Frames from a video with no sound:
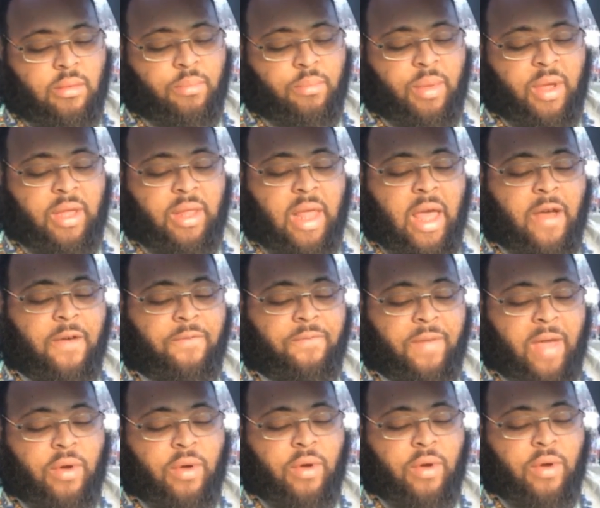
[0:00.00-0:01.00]
be thou
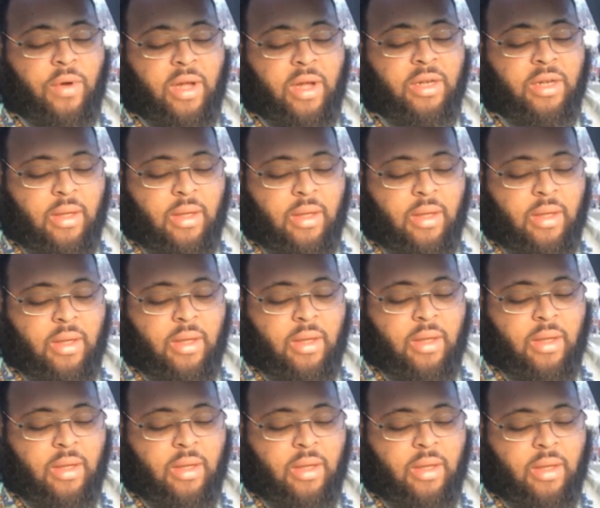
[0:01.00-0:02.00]
faithful unto
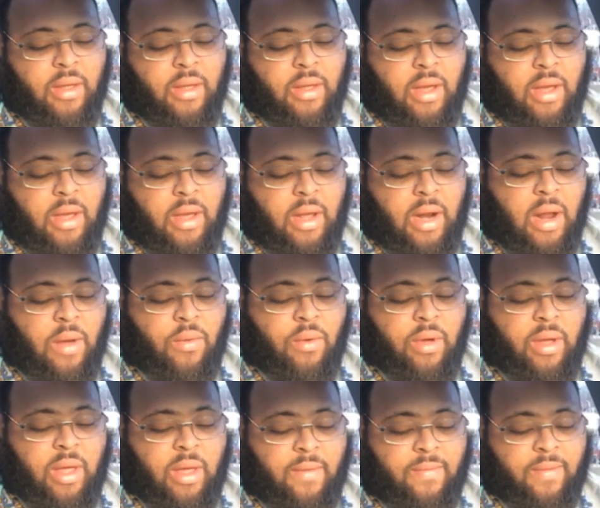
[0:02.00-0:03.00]
death, and I will
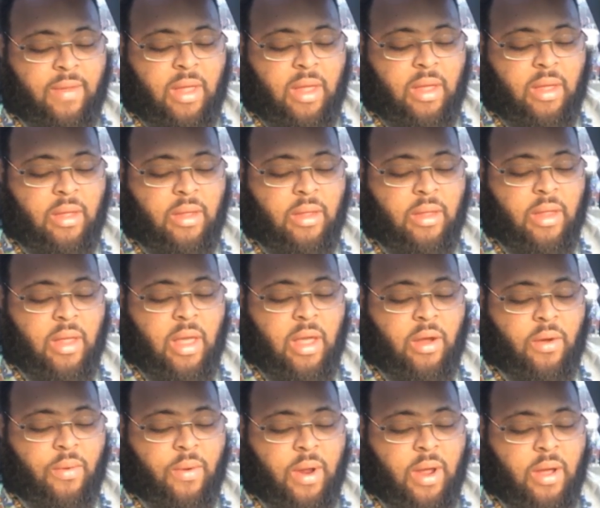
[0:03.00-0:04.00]
give thee a
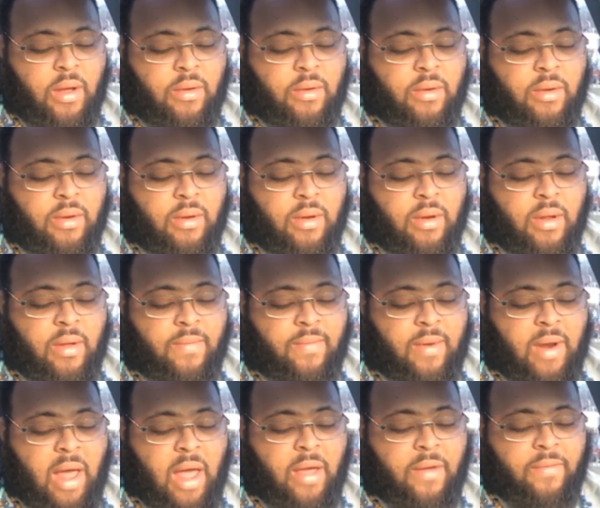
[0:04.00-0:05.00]
crown of
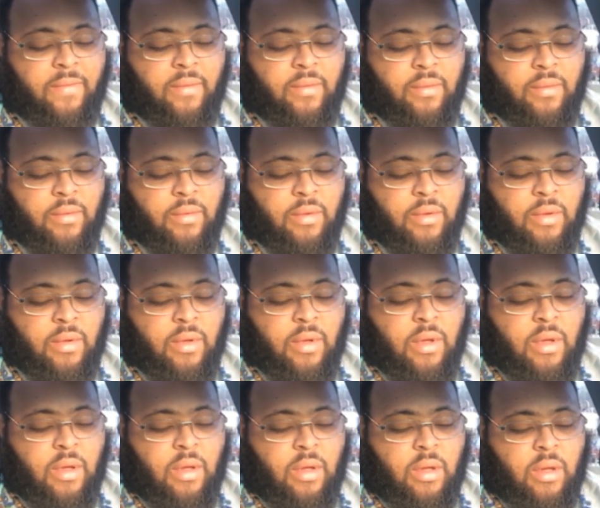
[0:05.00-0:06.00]
life.
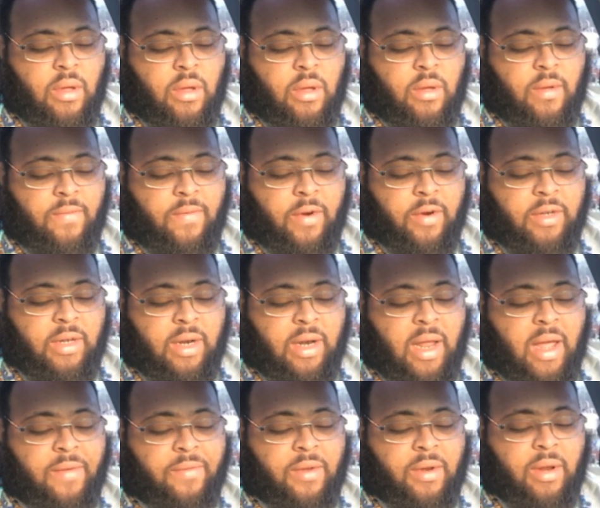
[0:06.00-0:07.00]
Verse
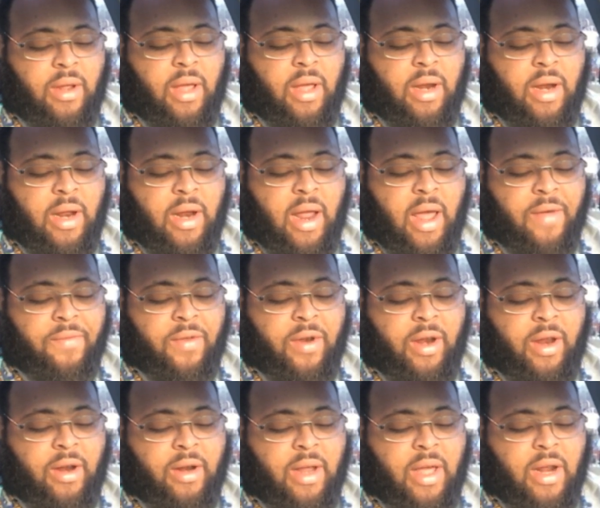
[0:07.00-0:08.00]
11, he that hath an
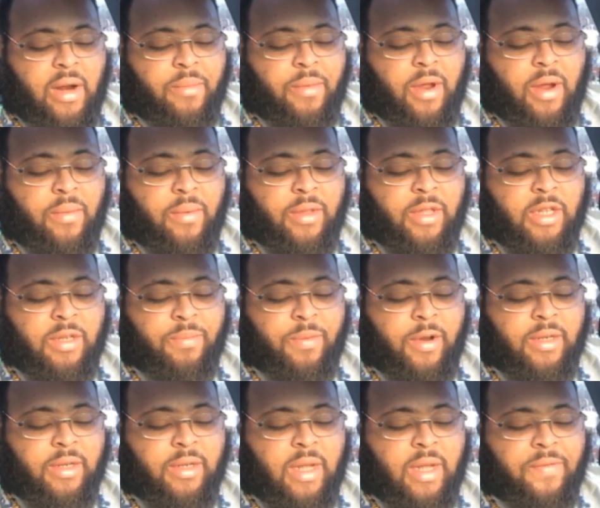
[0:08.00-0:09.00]
ear, let him hear what the
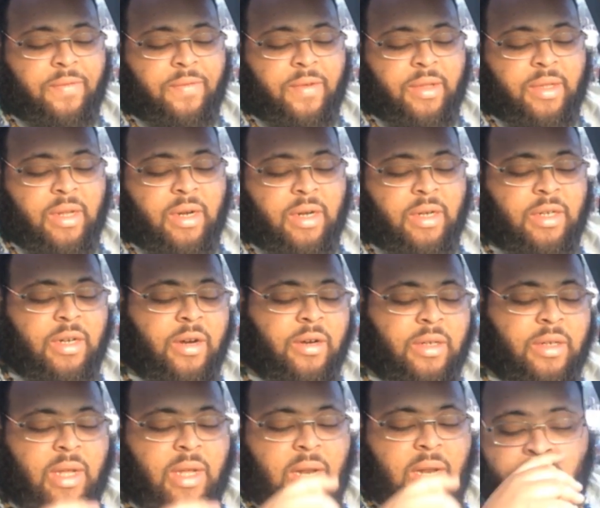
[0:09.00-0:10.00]
Spirit saith unto the
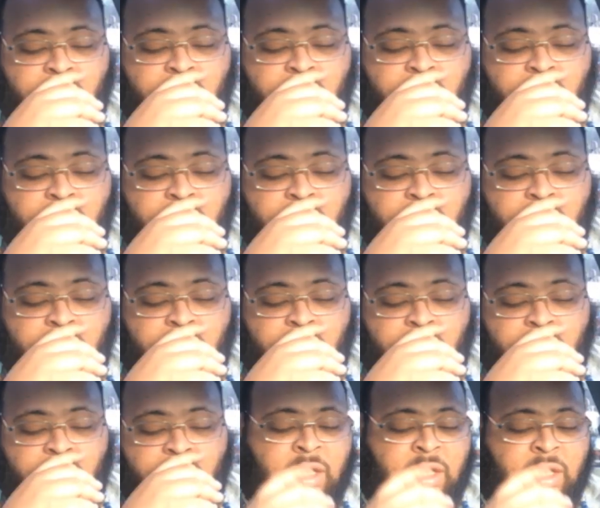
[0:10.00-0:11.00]
churches. He that overcometh
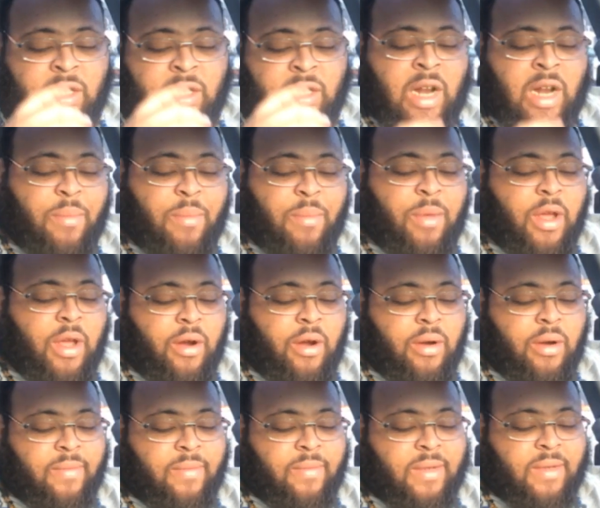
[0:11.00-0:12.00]
shall not be
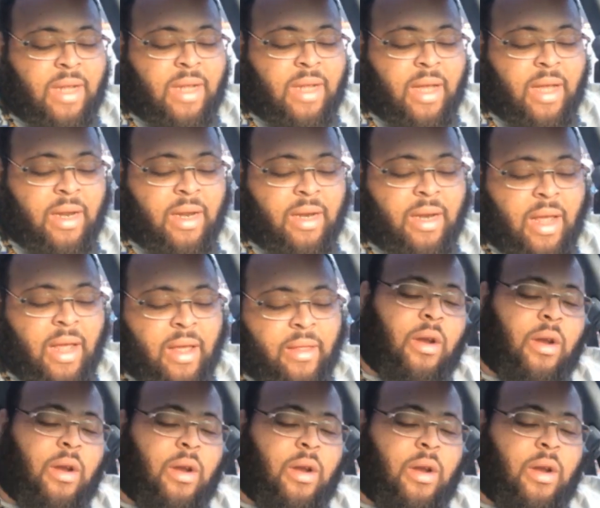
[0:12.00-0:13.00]
hurt of the second death.